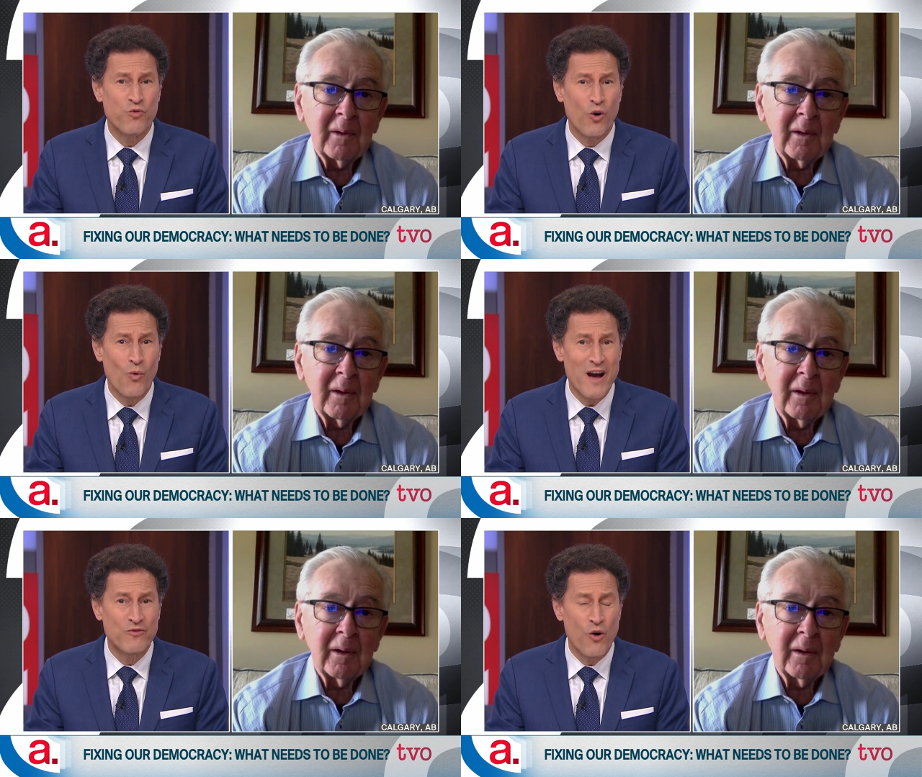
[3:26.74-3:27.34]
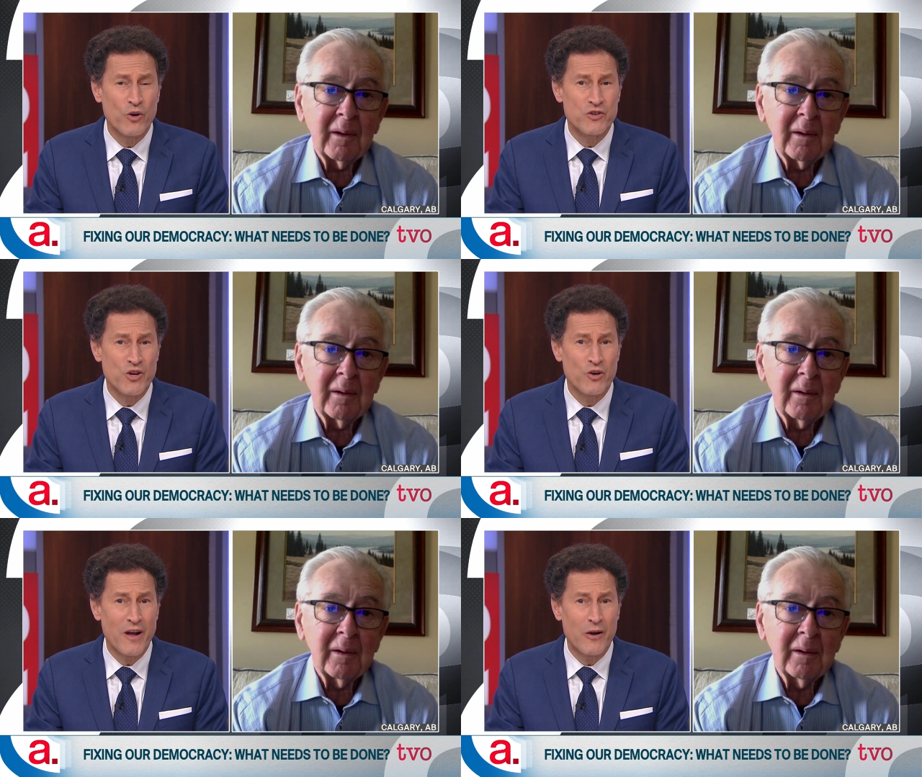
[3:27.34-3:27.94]
Speaker 1: for why voter
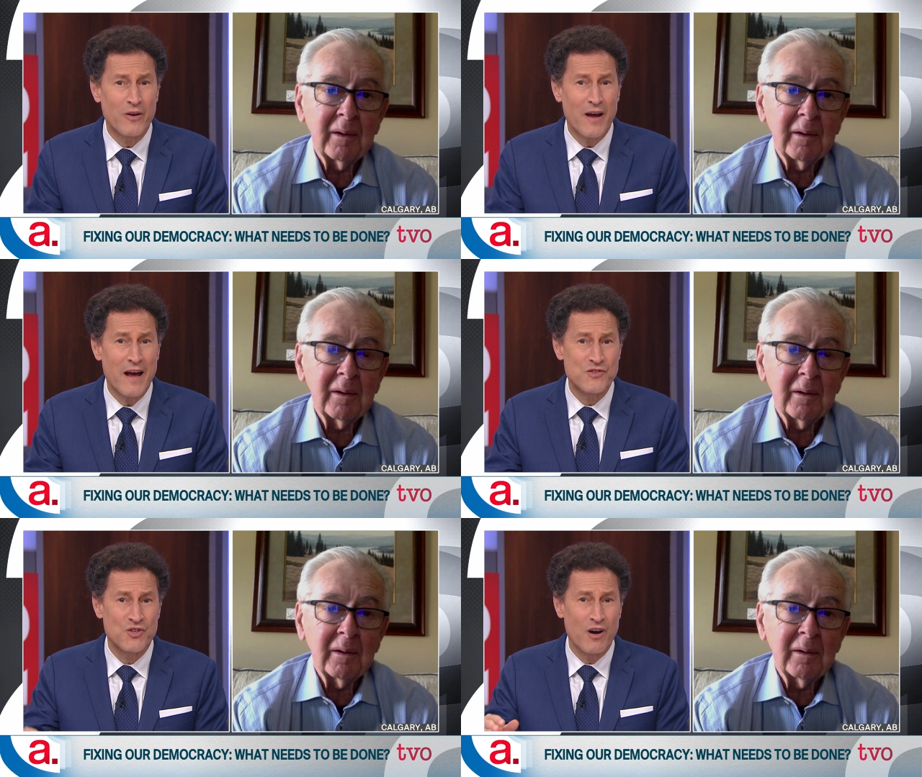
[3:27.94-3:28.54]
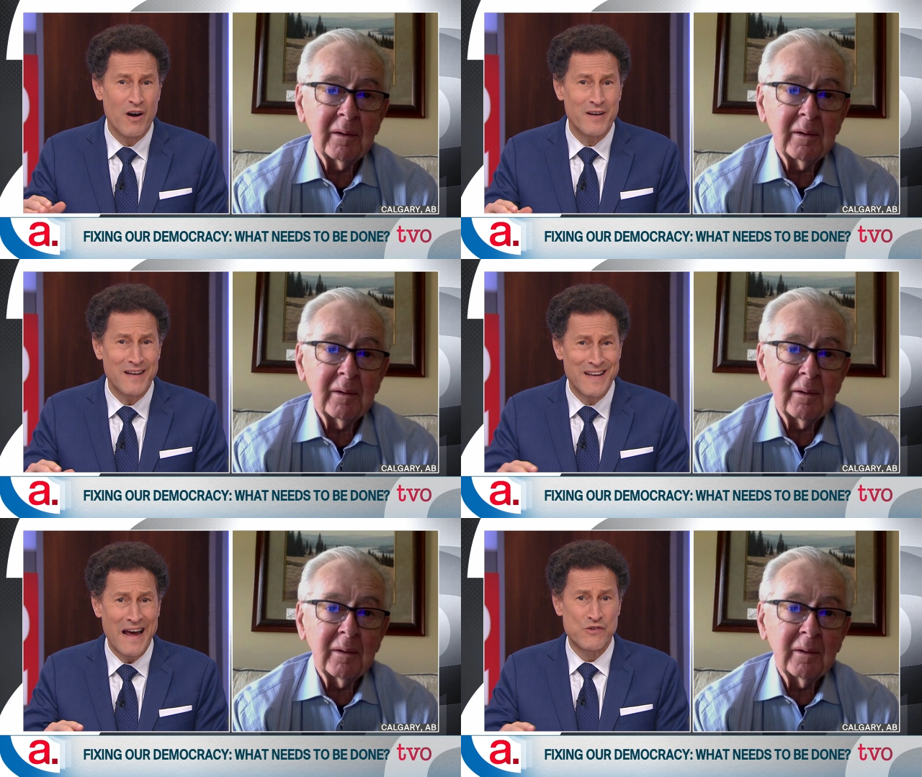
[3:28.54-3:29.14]
turnout has gone
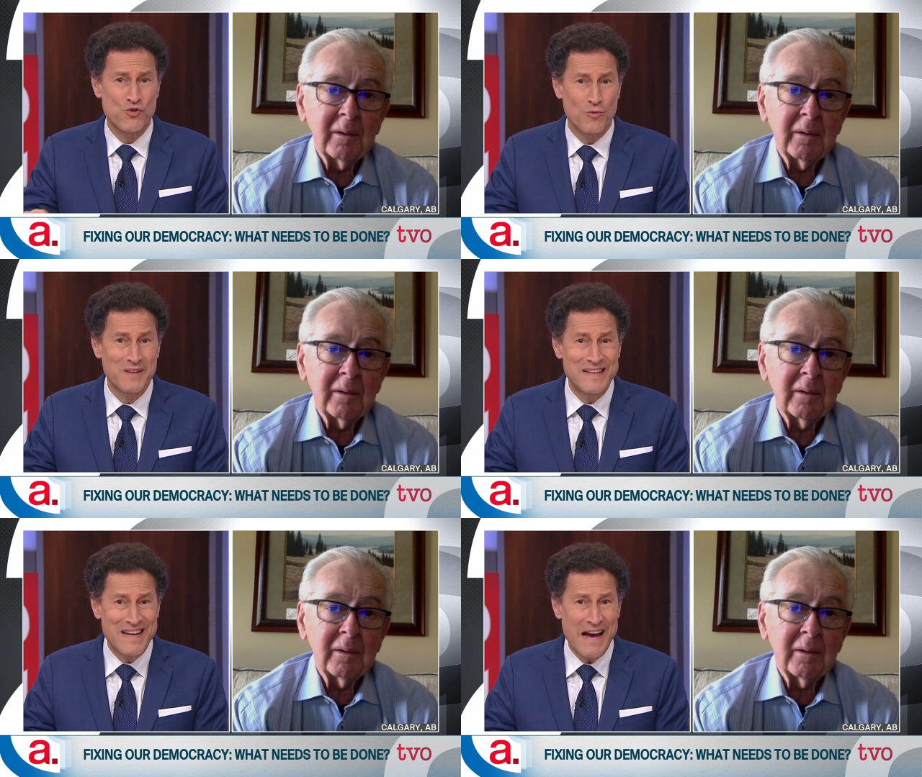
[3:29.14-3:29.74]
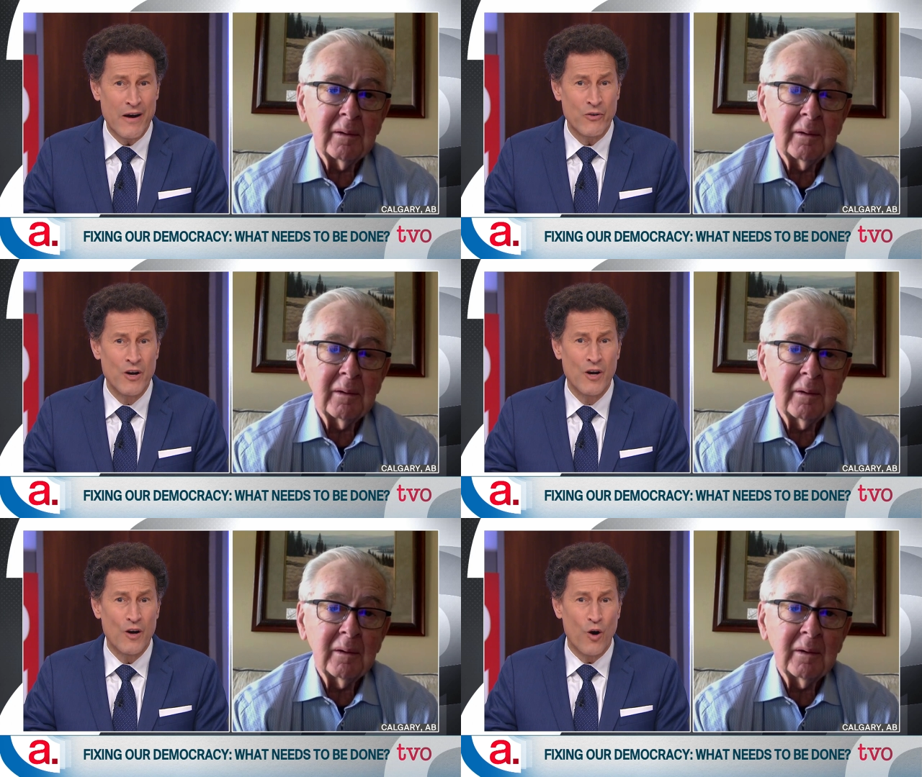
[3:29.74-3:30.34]
inexorably down
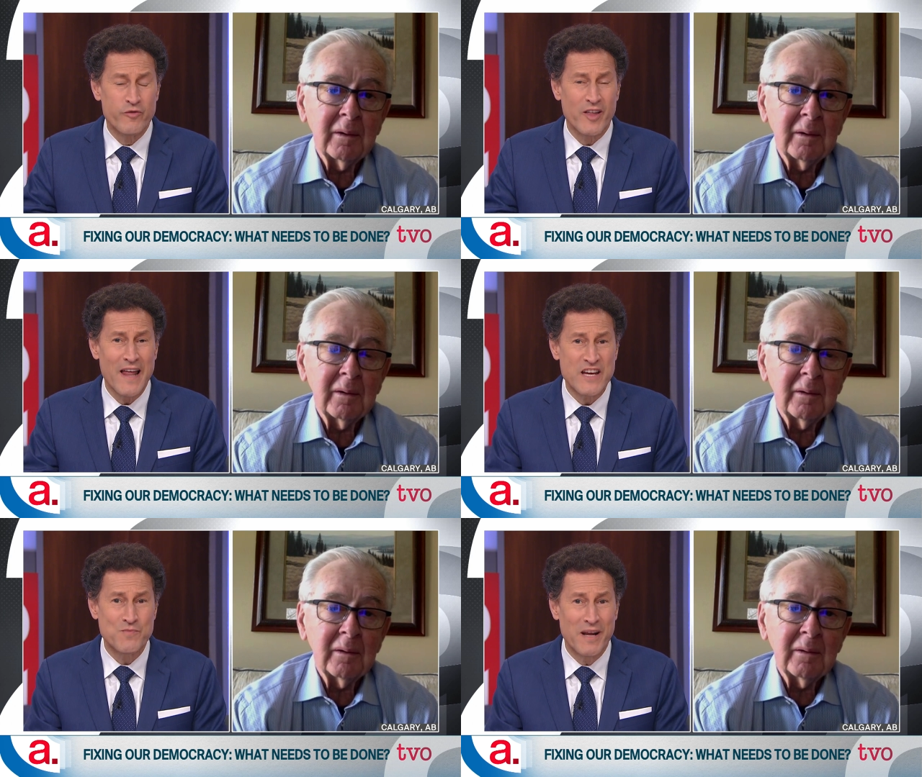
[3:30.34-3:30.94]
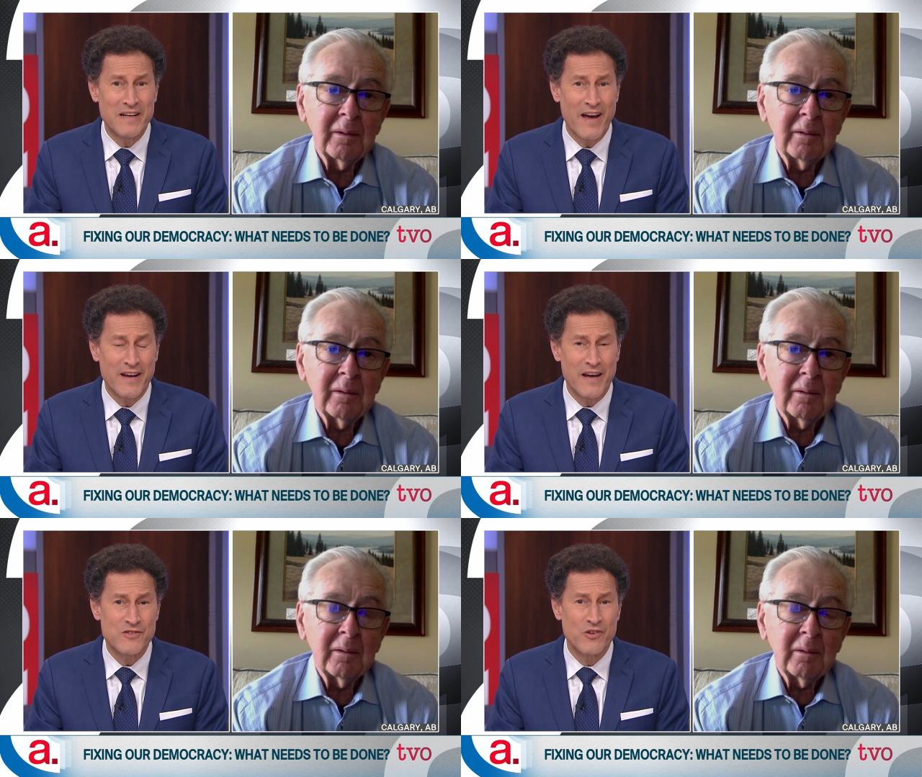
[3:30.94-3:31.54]
over the last many
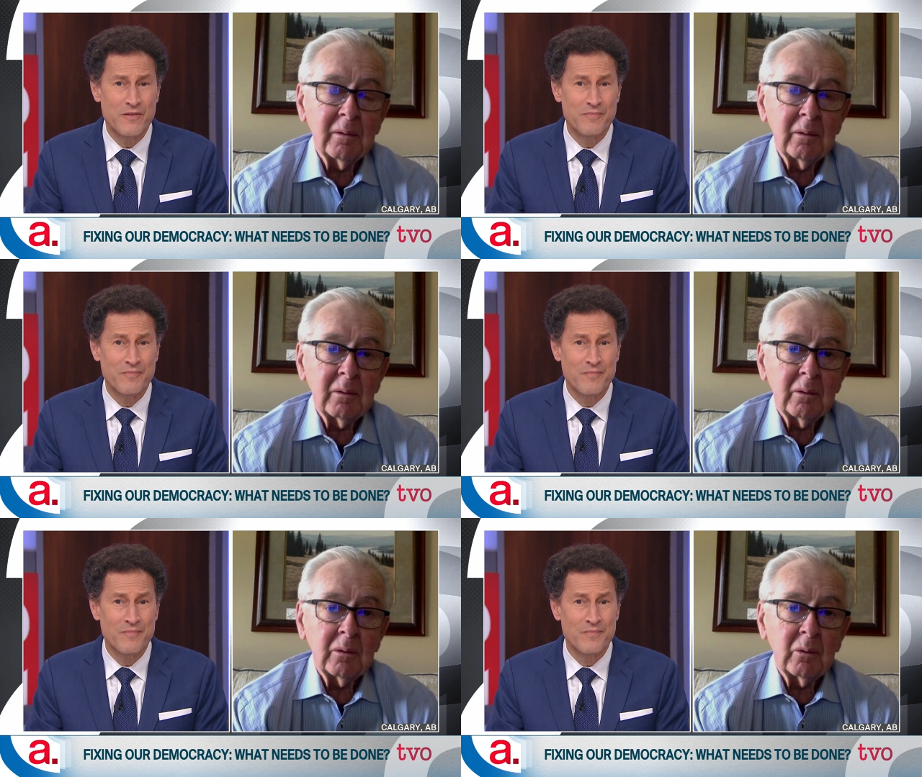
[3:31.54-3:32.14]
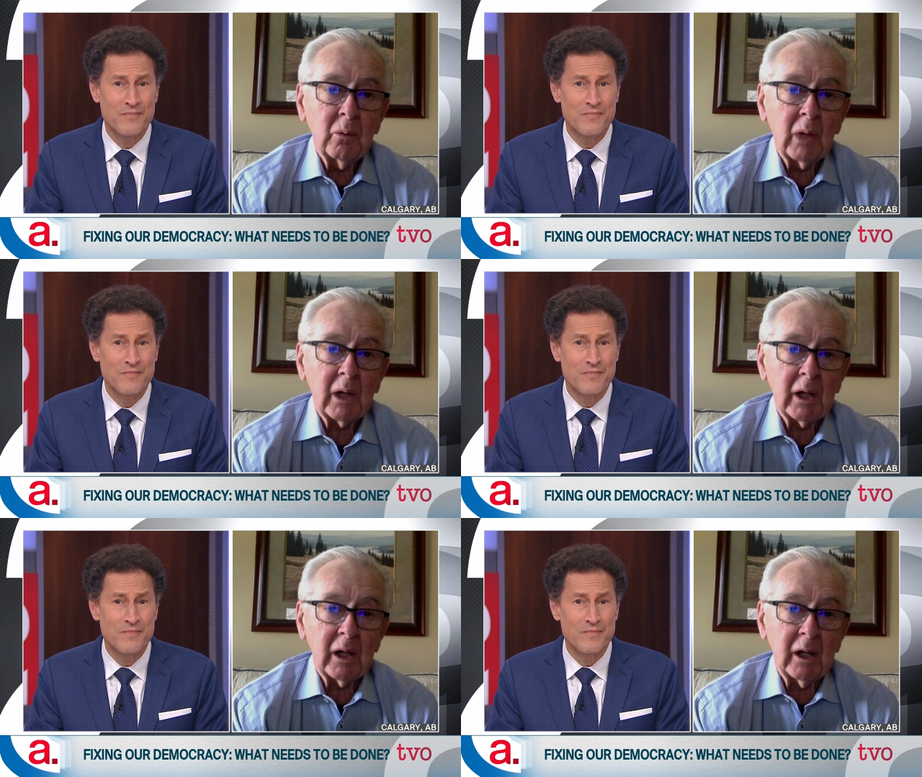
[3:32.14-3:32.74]
decades?
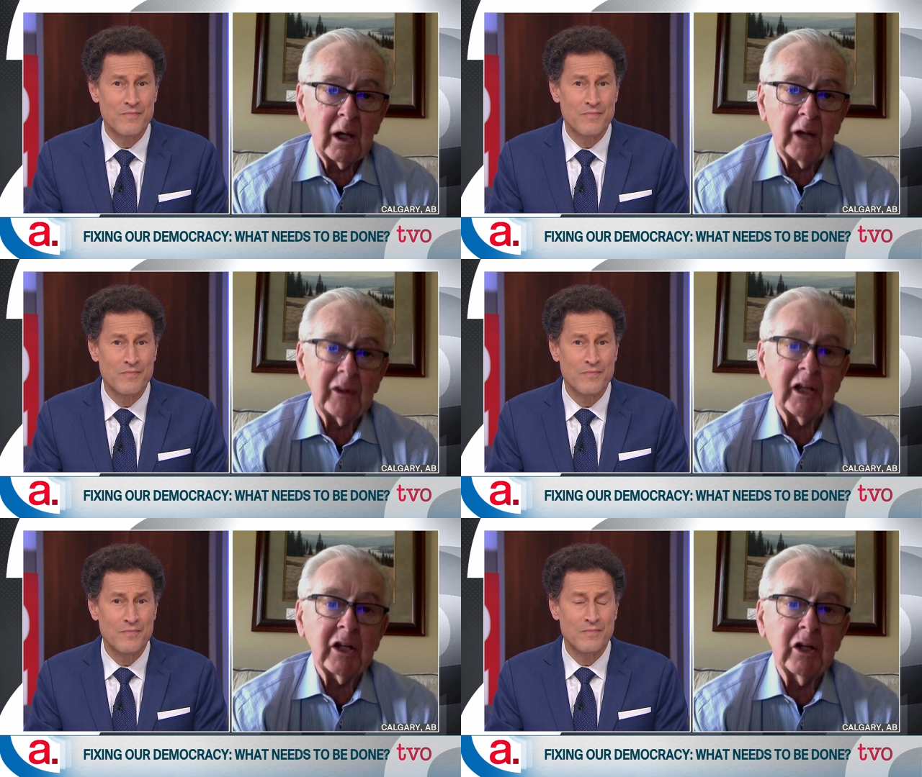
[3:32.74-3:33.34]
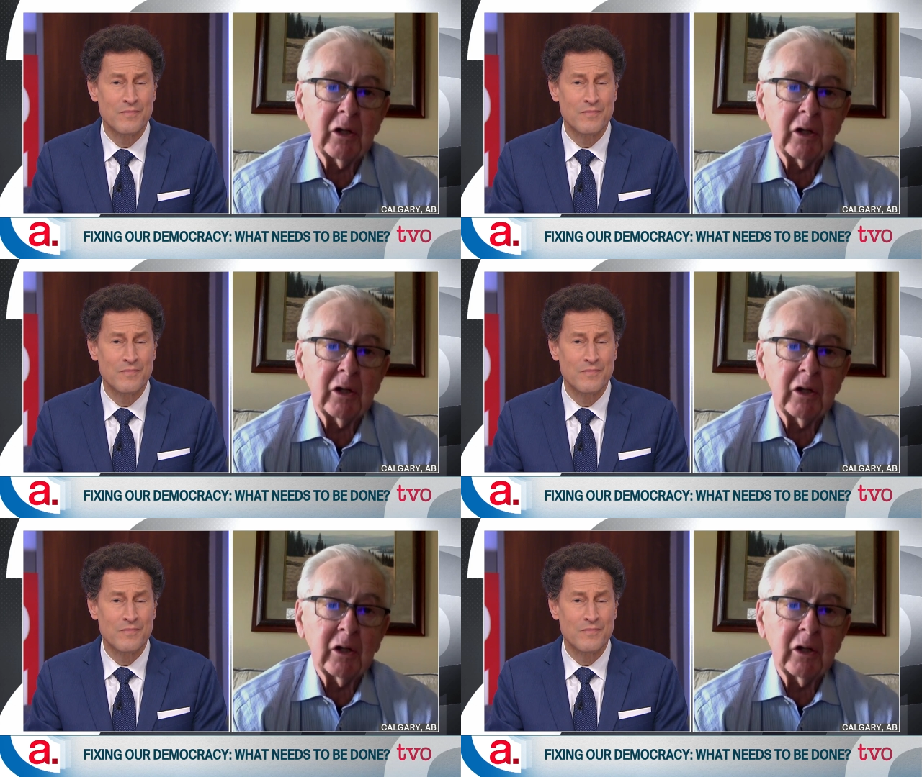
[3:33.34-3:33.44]
Speaker 2: Well, I think you're